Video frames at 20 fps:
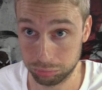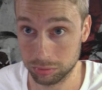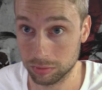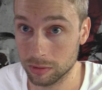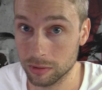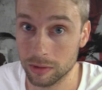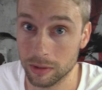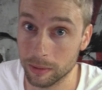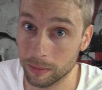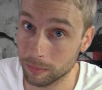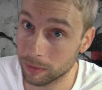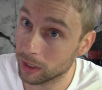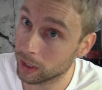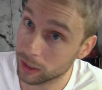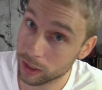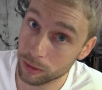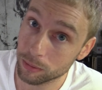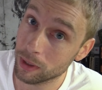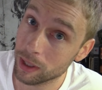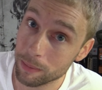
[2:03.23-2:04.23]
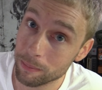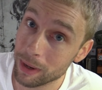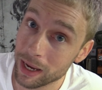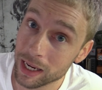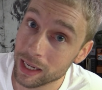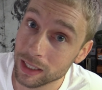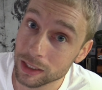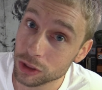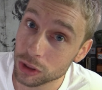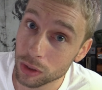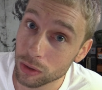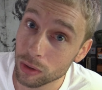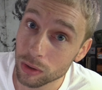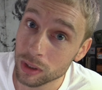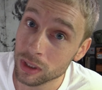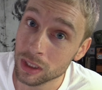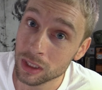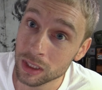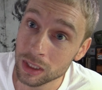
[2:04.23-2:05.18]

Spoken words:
They making sure